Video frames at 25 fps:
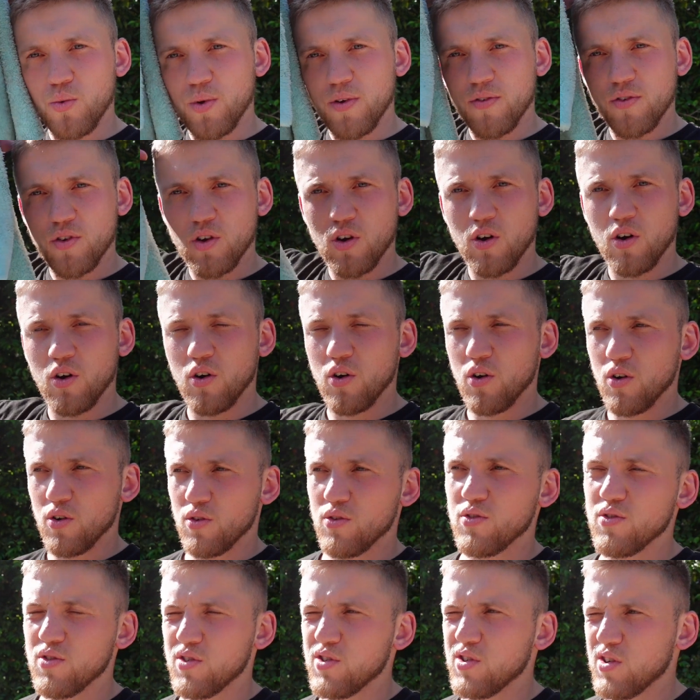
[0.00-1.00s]
we've
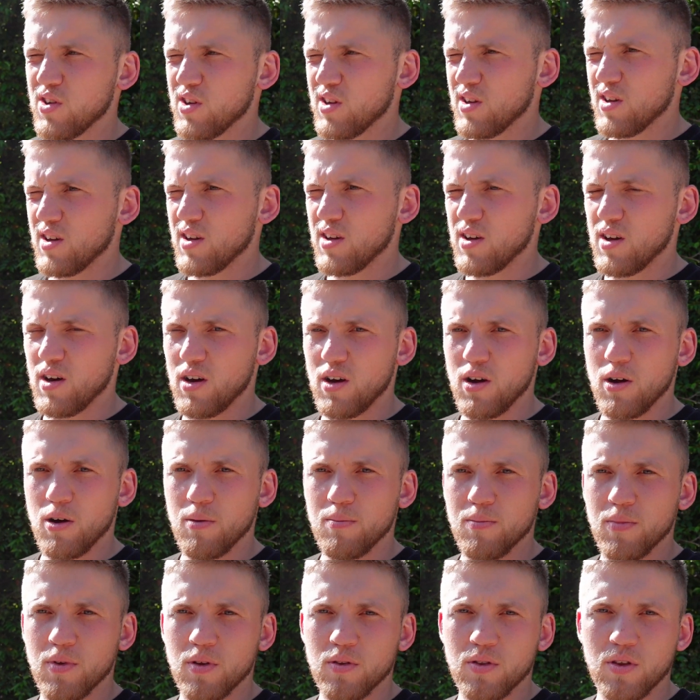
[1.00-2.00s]
got
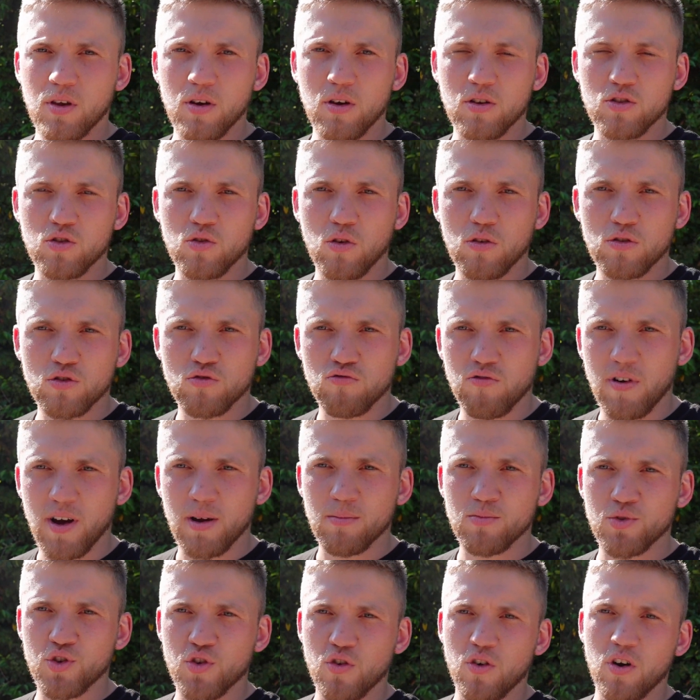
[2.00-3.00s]
a Dodge
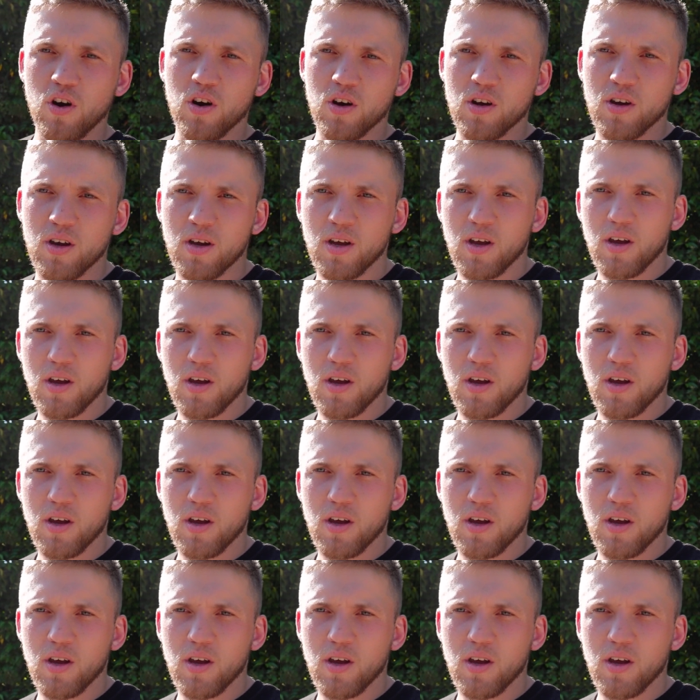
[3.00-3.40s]
Ram truck,